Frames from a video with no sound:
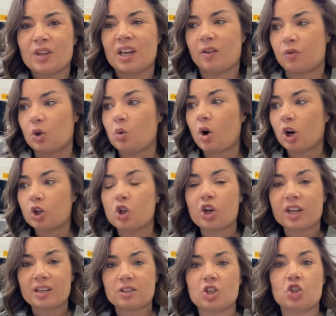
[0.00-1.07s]
if you are
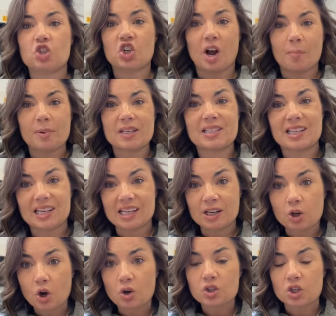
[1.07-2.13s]
looking to jump into
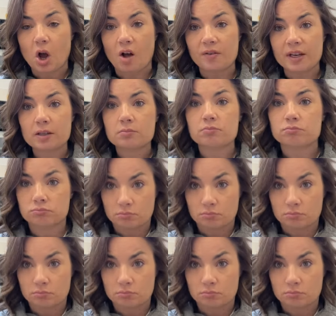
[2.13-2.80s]
eco-solvent,